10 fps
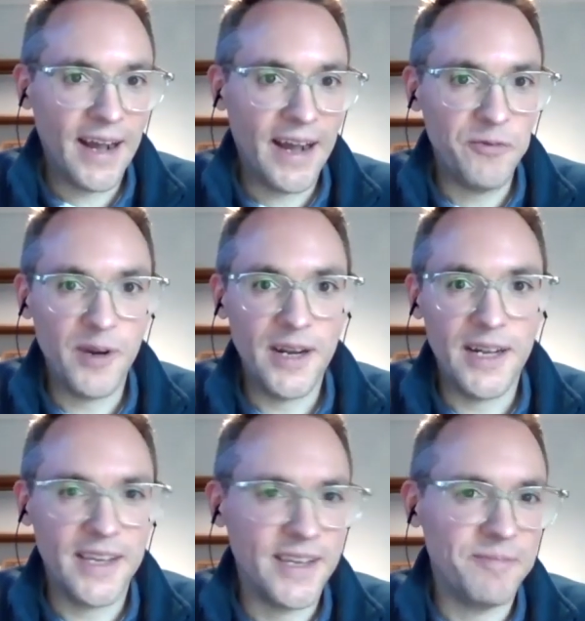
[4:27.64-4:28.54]
and
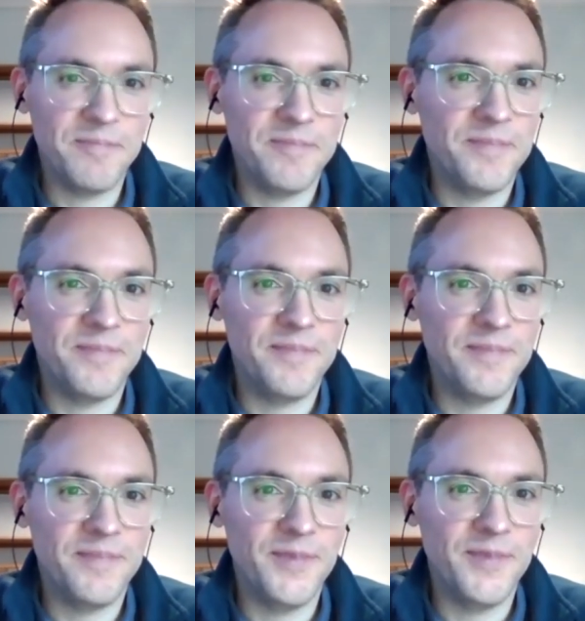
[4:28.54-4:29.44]
really
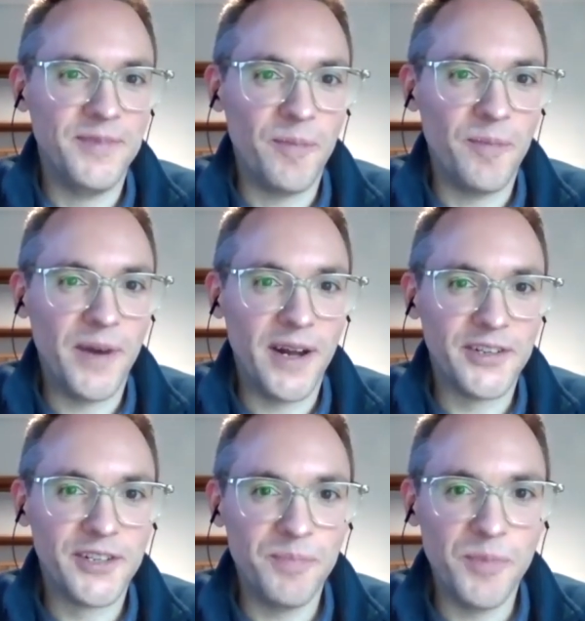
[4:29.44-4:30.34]
not
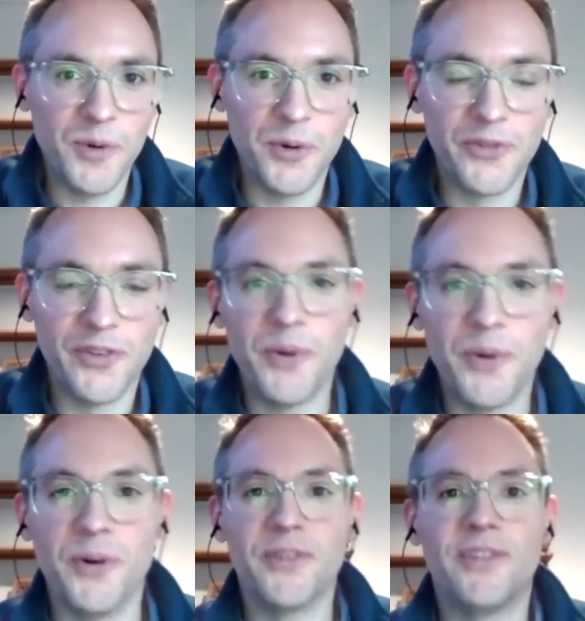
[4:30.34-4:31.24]
much more
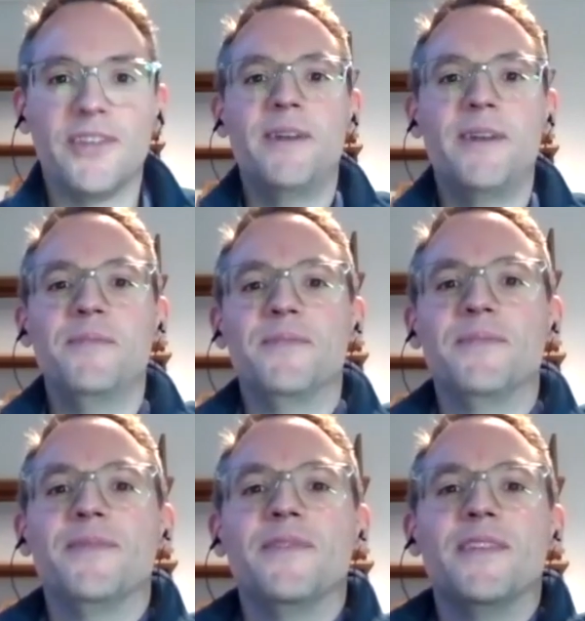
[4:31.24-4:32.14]
support um,
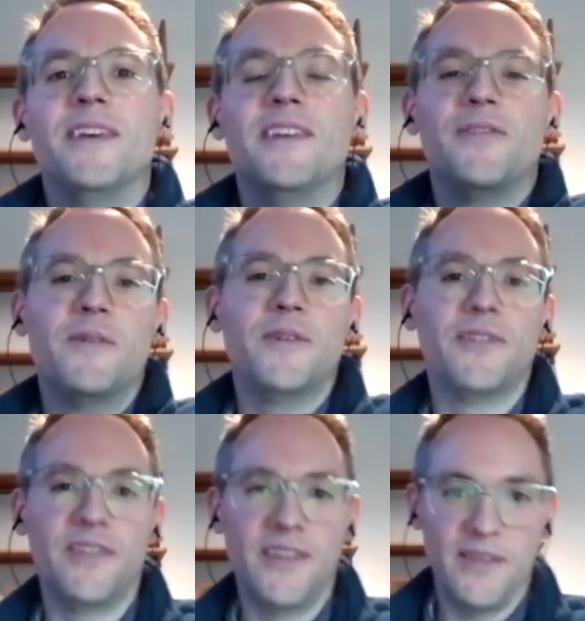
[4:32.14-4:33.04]
as far
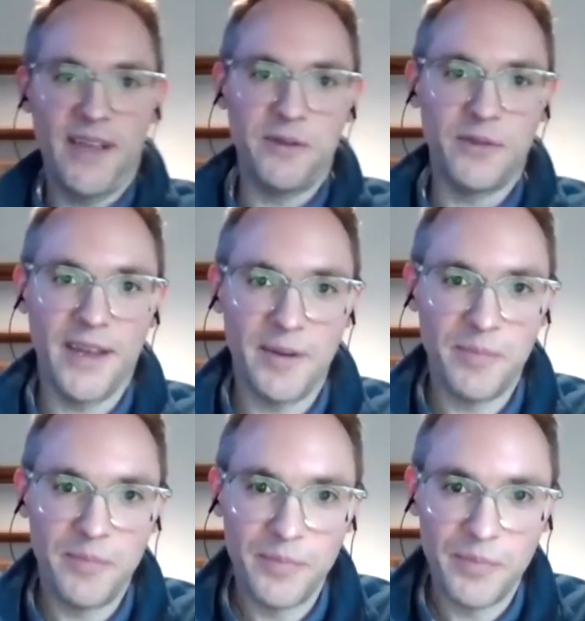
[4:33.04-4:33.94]
as you know the
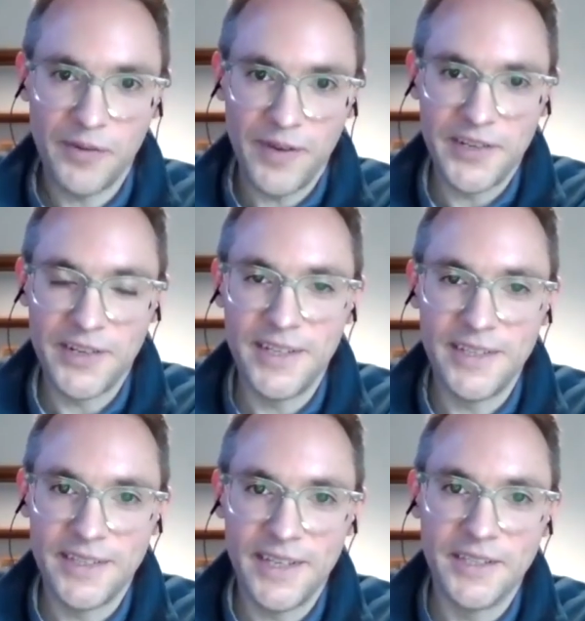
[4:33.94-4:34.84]
healthcare profession
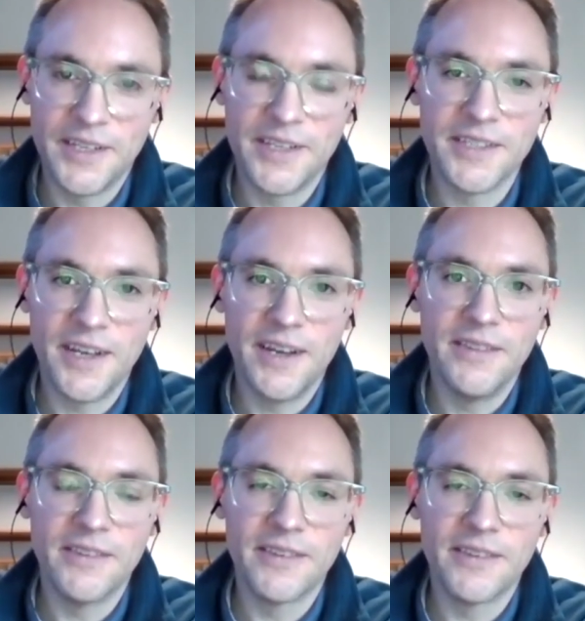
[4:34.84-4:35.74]
is is
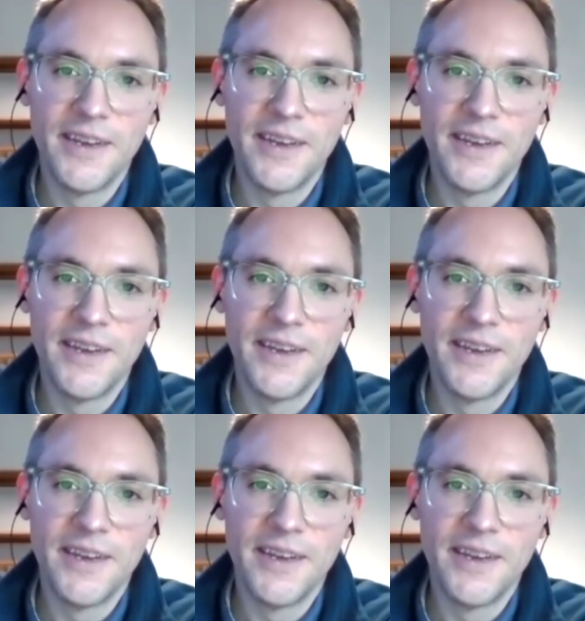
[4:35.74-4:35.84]
concerned.